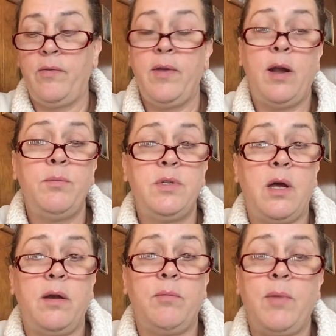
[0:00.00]
Then I'm
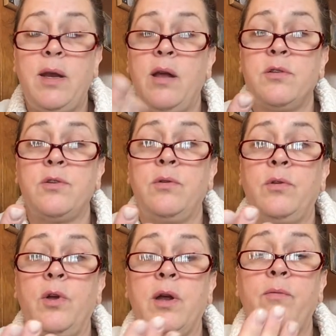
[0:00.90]
done. My nails are
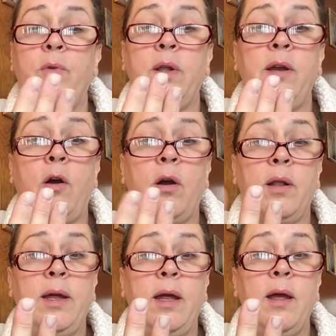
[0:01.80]
looking really
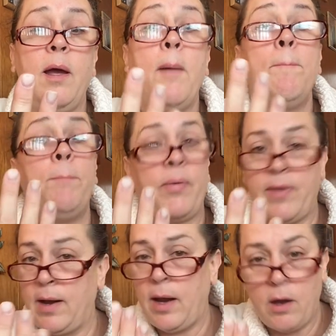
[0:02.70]
gnarly. But
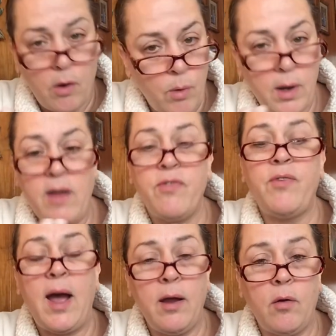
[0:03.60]
then I go and I
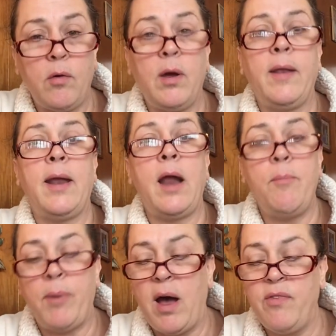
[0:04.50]
file, and then I
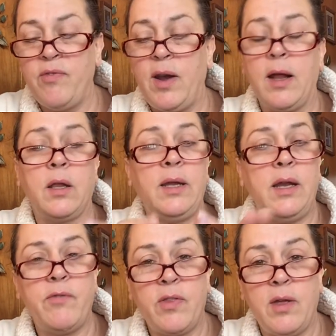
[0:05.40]
buff, and I
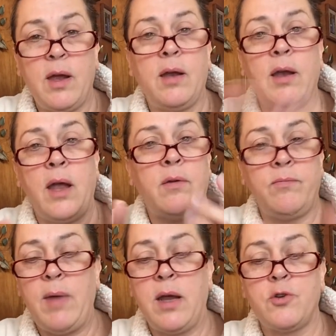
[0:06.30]
clean everything
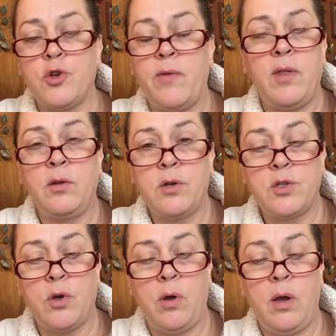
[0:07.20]
and make sure everything looks
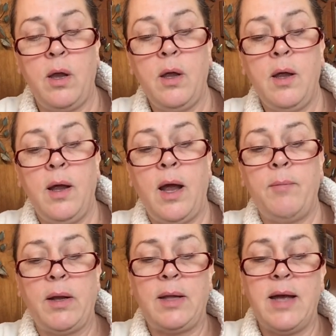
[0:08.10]
good. And
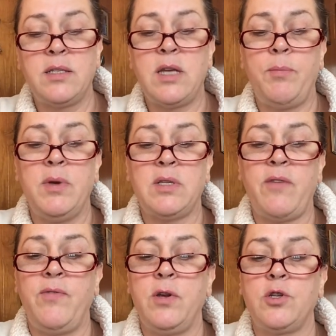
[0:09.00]
my last step is I
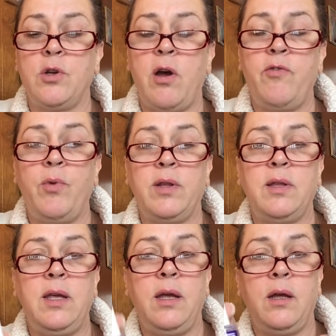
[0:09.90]
finish it off with
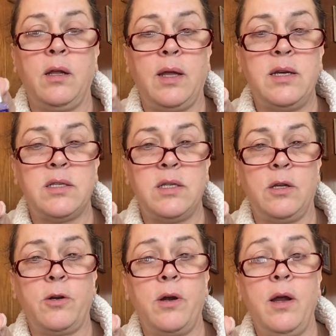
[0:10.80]
the glaze
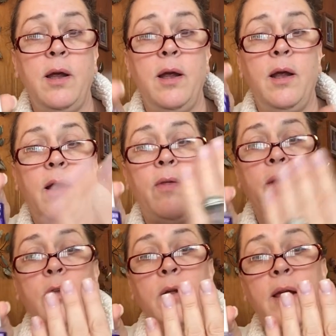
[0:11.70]
sealer, and then
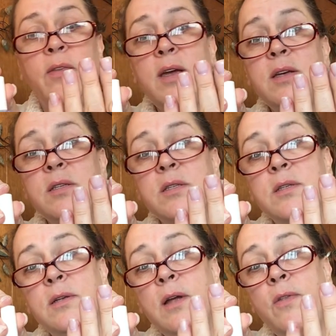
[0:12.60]
they look like
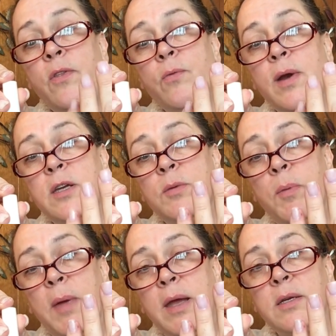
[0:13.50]
this, and then they're ready to be
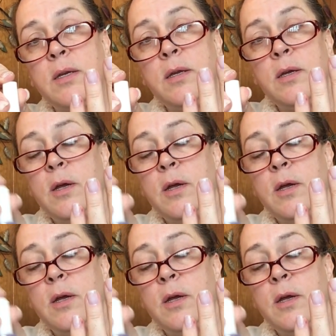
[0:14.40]
painted.